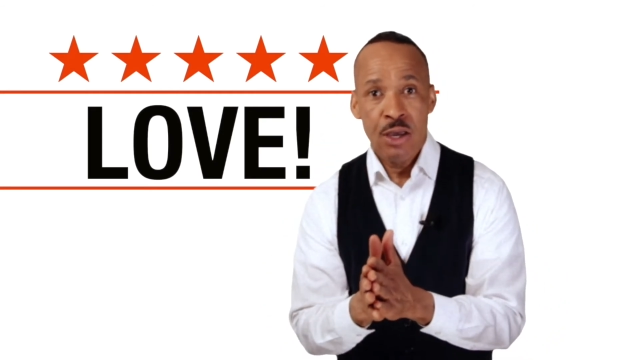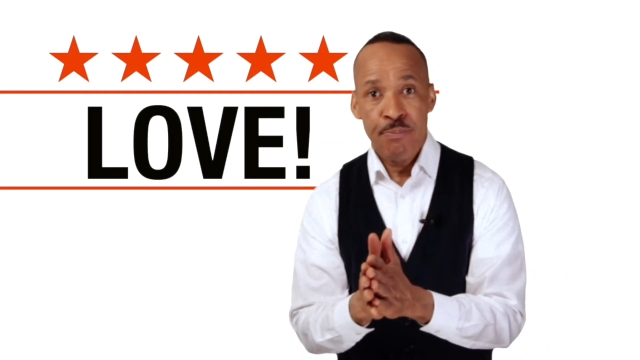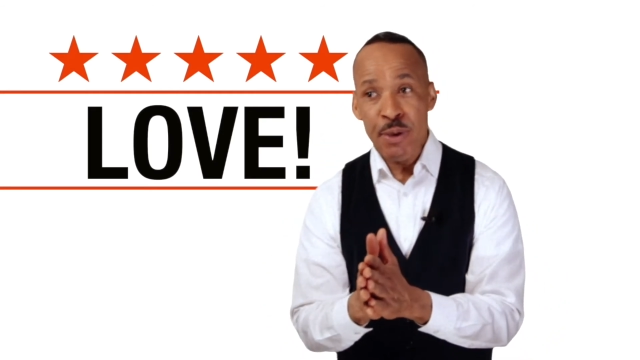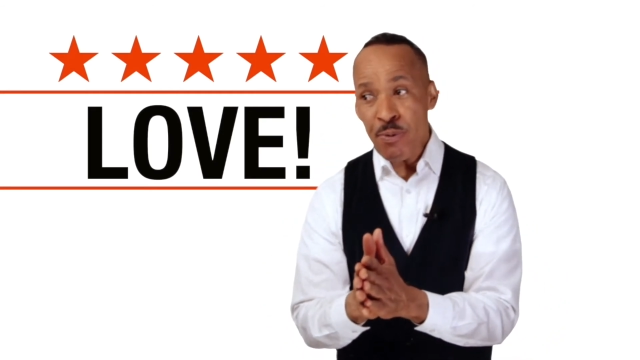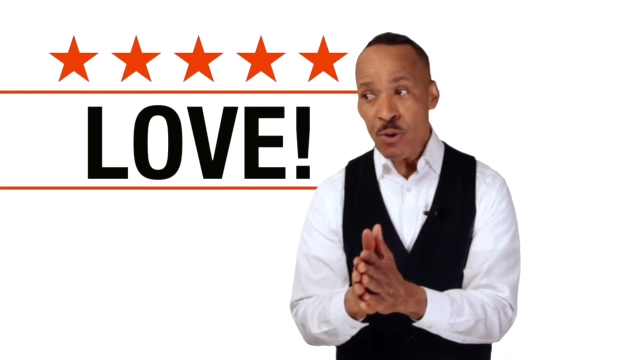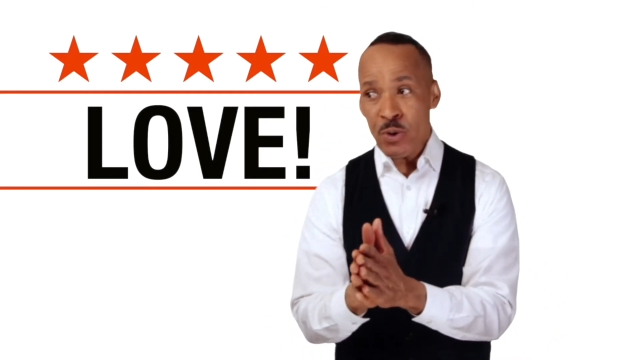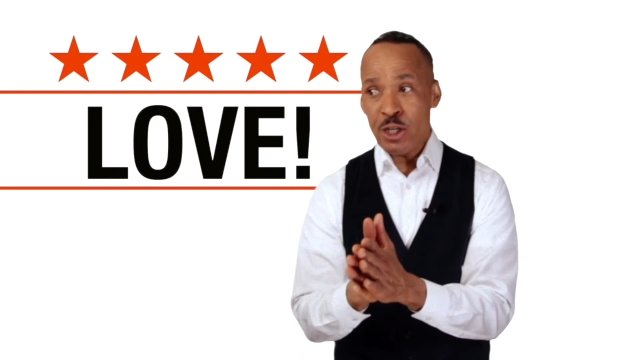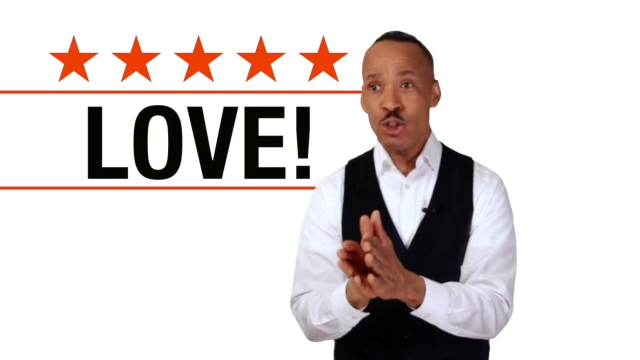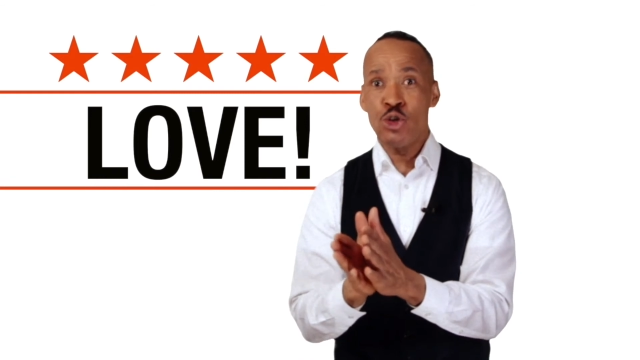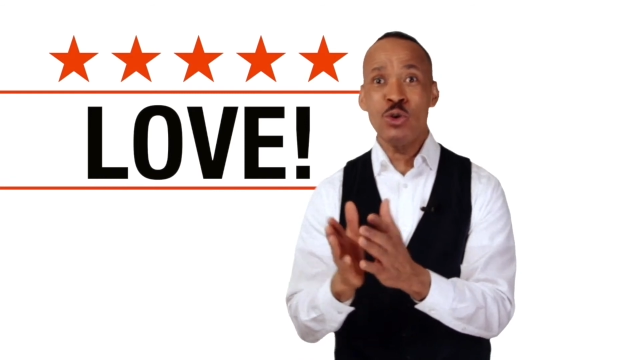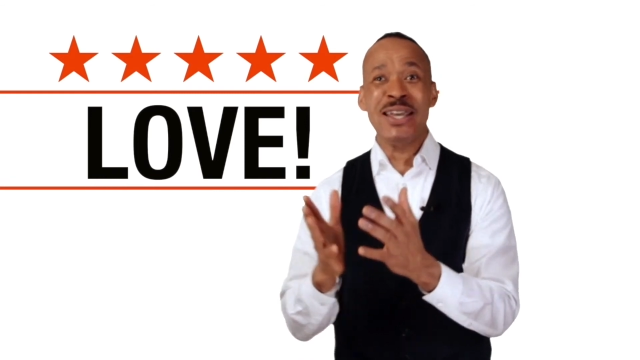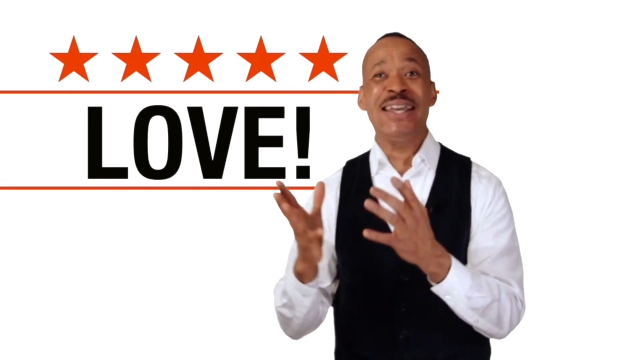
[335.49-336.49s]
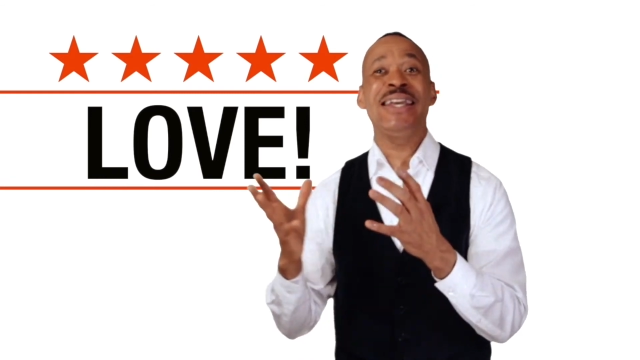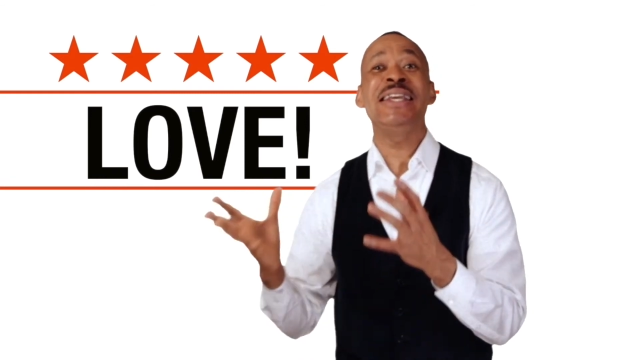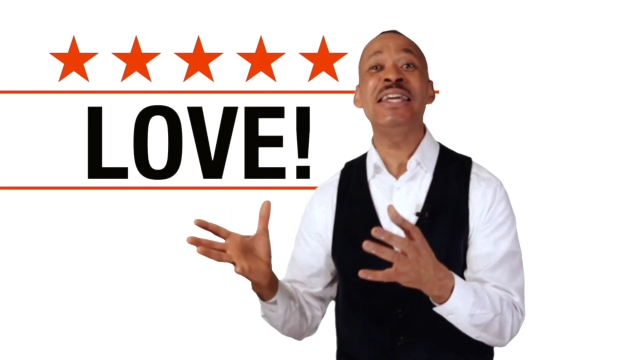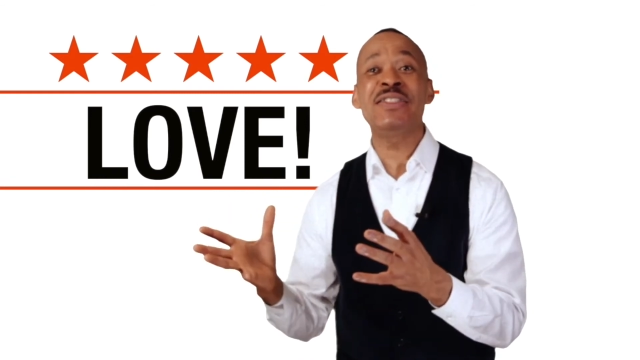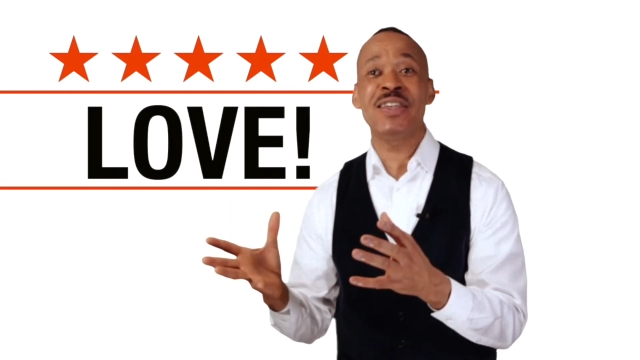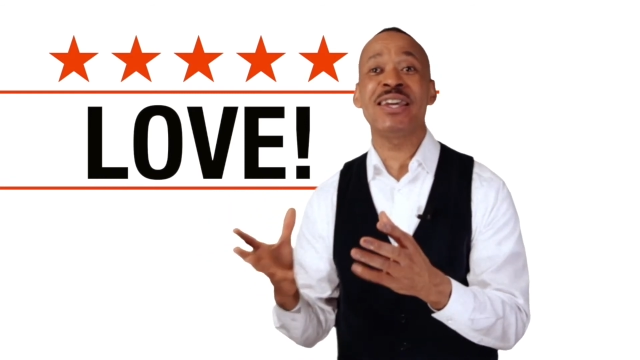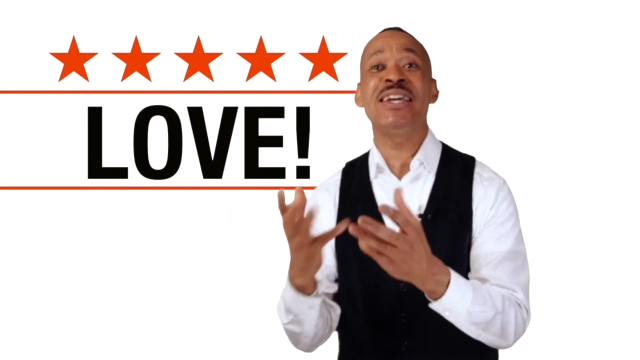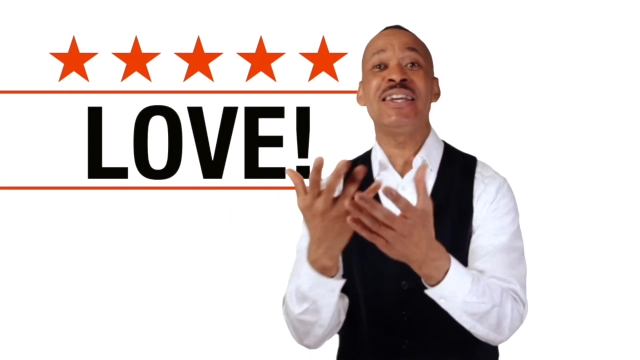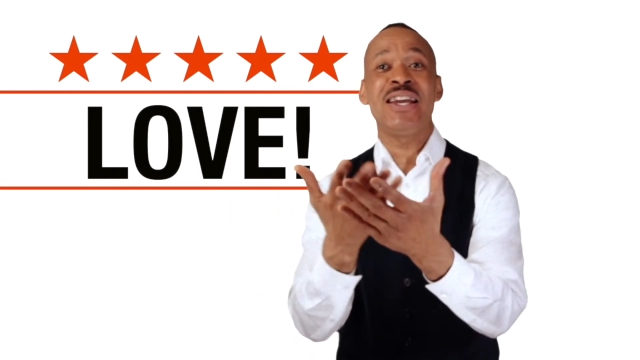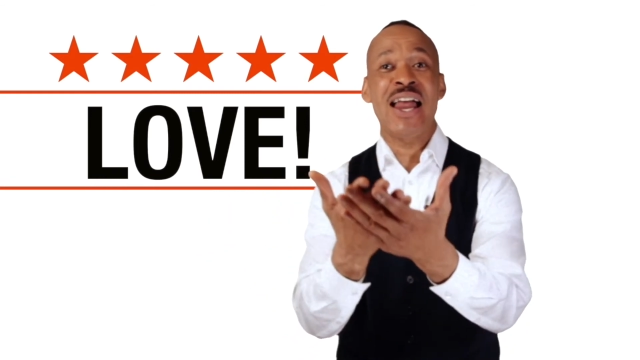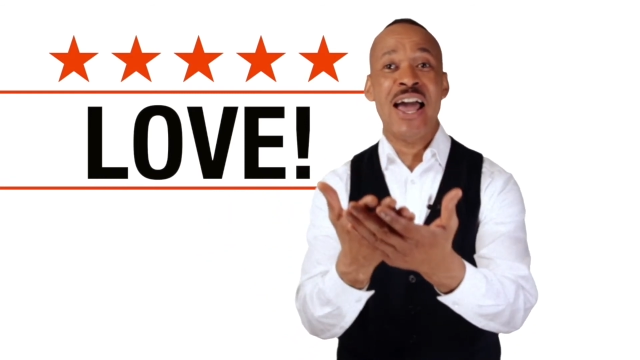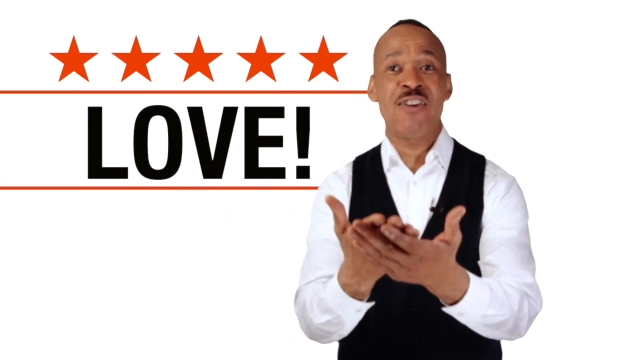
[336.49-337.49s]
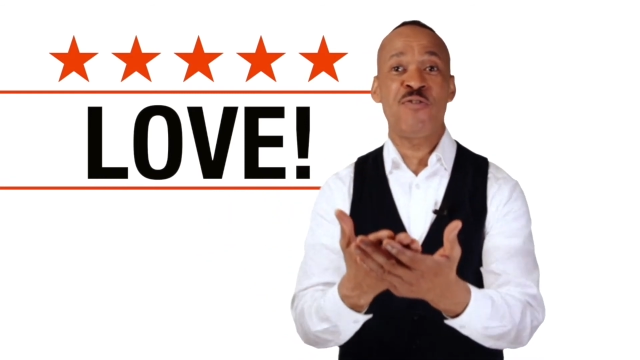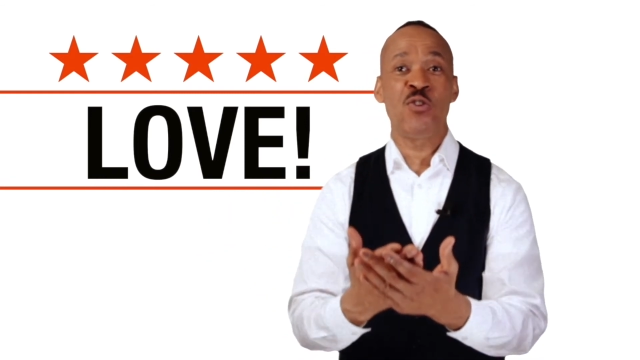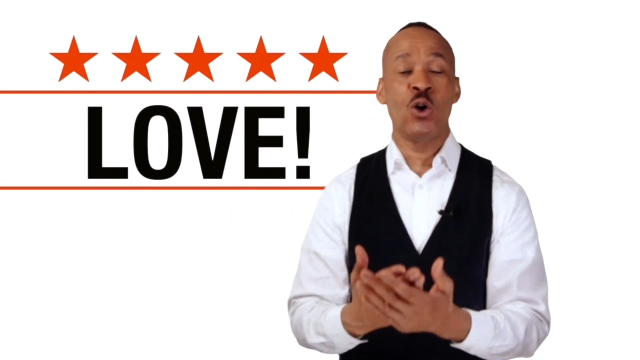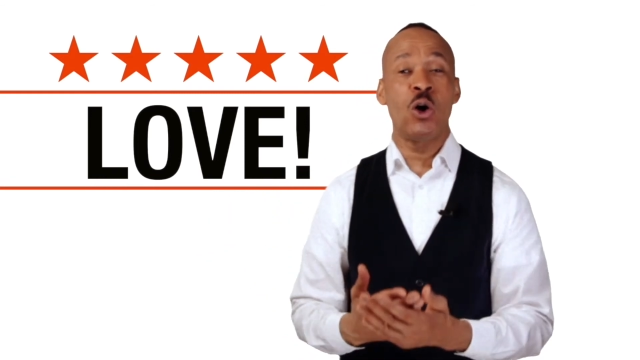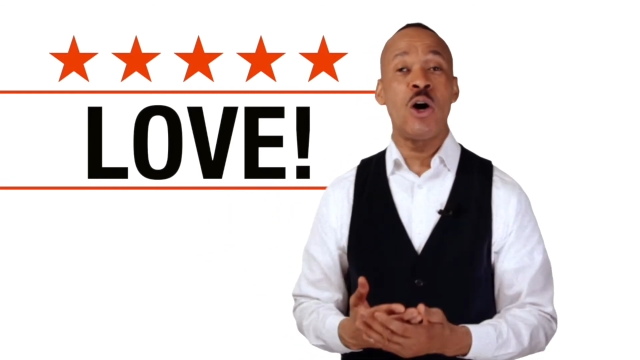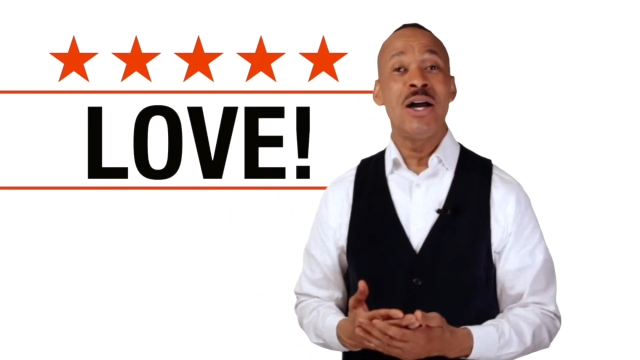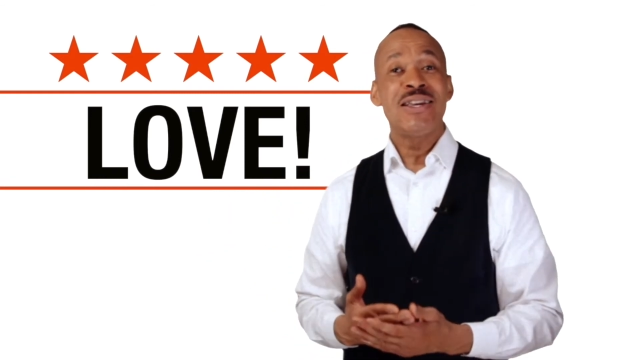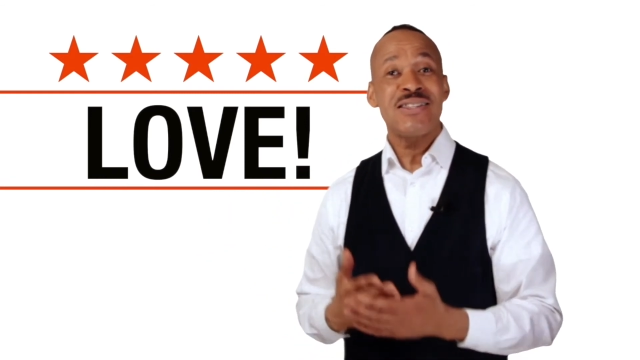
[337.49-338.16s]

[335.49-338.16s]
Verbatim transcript: People will do anything in life for